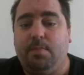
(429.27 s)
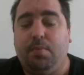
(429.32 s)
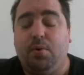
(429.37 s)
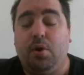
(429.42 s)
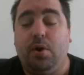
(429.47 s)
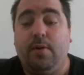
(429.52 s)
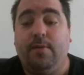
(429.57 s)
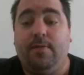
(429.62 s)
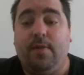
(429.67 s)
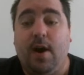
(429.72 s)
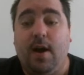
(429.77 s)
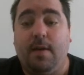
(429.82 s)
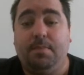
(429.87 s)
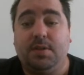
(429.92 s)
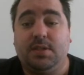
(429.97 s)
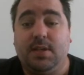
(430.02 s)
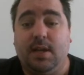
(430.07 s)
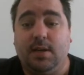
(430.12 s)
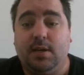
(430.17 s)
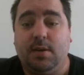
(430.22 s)
put a
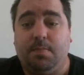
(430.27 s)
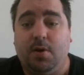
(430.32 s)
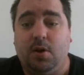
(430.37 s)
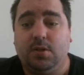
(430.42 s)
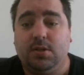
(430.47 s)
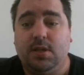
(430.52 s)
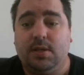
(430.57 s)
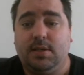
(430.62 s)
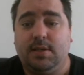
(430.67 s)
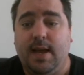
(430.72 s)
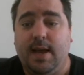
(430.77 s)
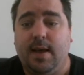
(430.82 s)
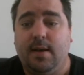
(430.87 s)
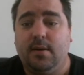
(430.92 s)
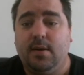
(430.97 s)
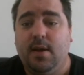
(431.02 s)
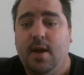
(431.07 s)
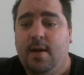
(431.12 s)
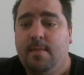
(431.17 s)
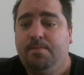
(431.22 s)
5% deposit
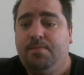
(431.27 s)
down,